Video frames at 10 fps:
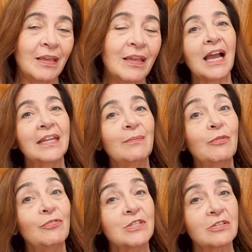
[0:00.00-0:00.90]
I am
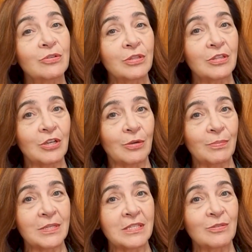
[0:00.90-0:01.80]
a physical
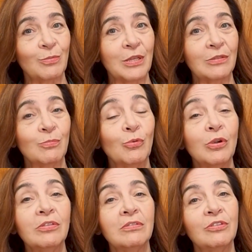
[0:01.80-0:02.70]
therapist with
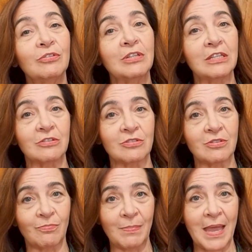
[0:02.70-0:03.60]
more than 30
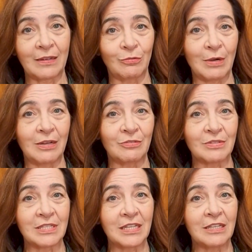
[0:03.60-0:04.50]
years of
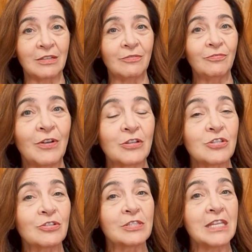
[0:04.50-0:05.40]
background in
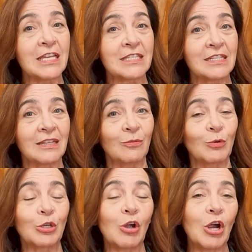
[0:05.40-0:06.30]
functional testing,
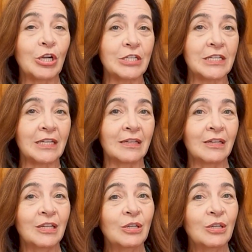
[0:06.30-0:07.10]
work hardening,